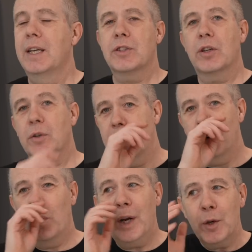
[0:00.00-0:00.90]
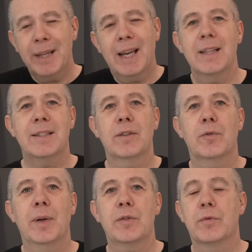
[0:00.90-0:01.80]
So where do we get this
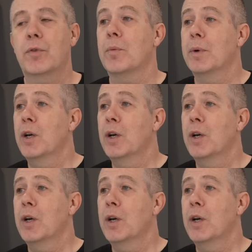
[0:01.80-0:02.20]
information from?